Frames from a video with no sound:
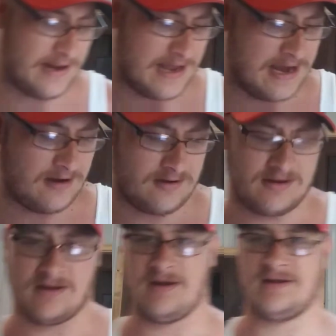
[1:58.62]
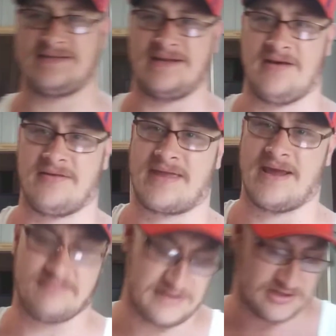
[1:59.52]
There's another
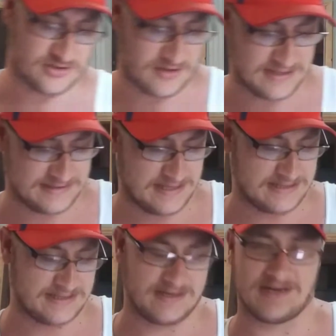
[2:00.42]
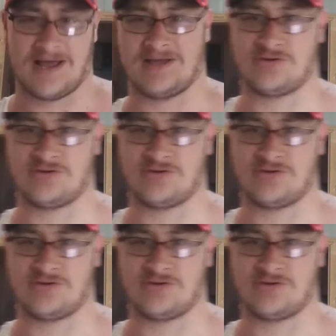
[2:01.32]
team in the transition, like